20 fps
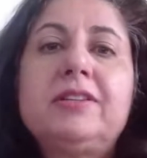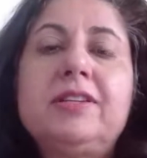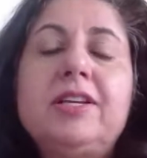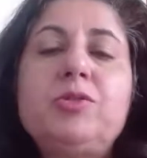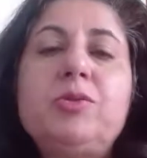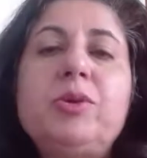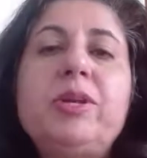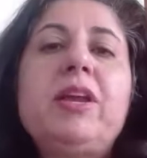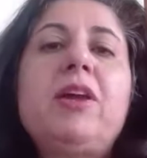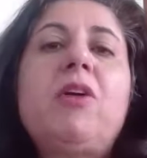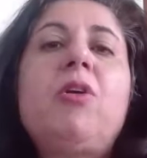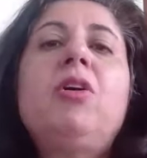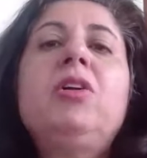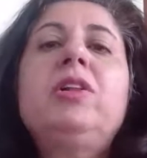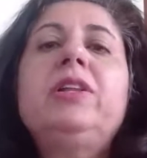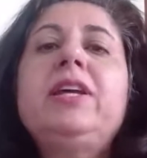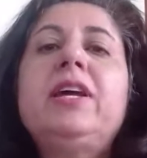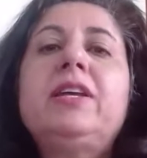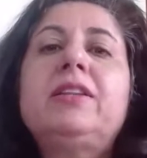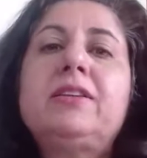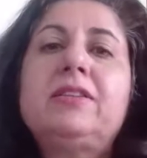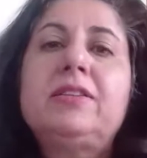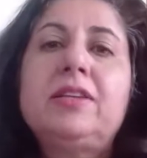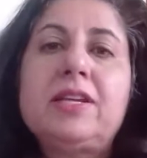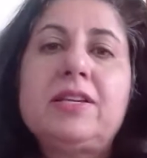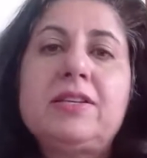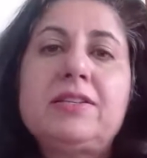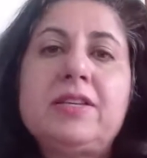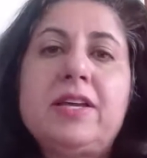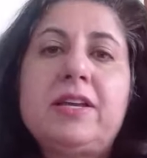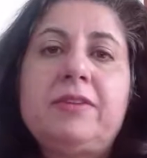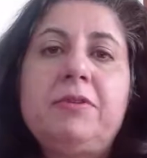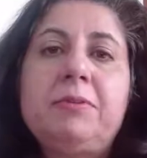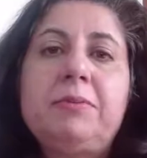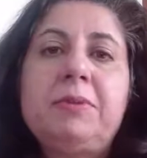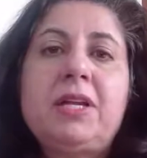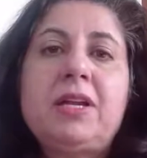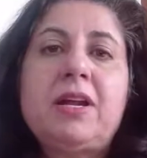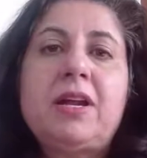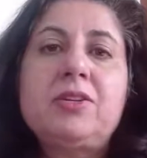than doing all the other things that
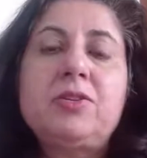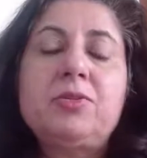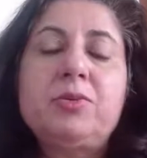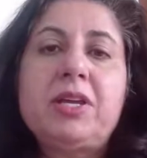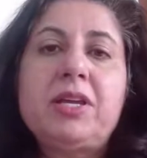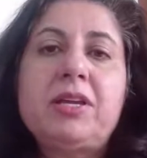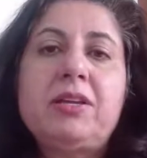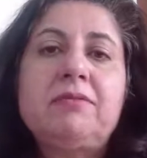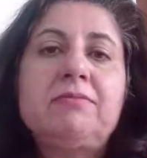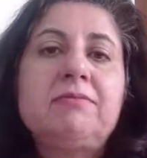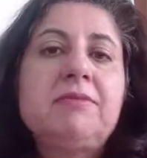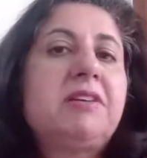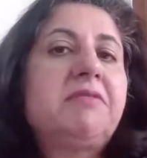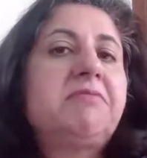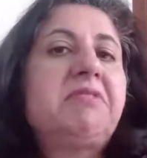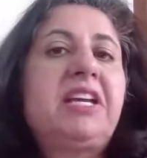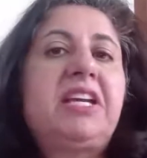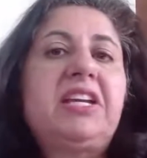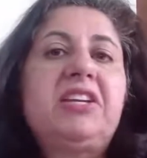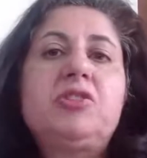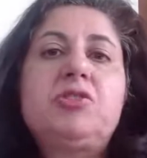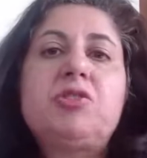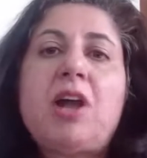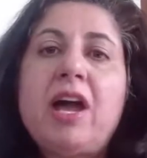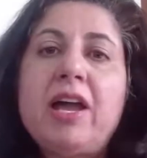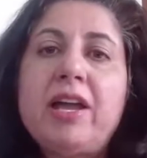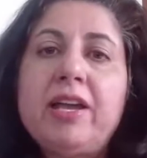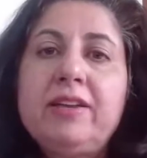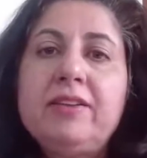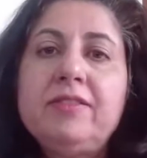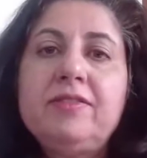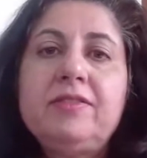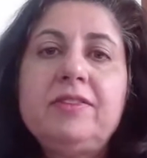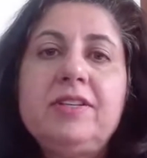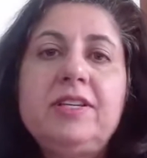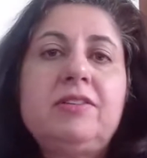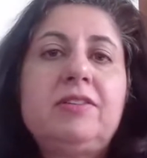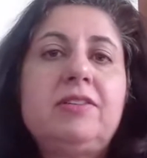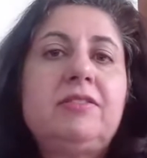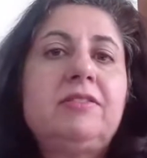women are doing. They can drive,
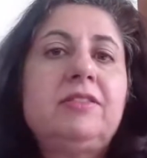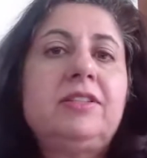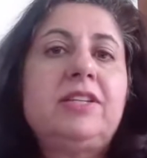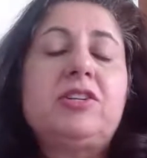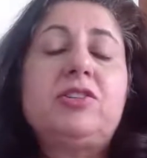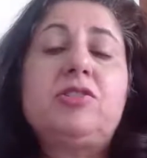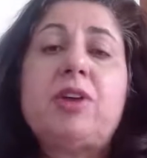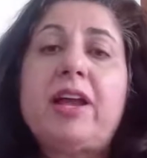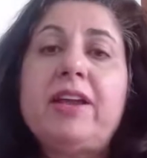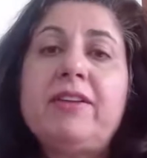they're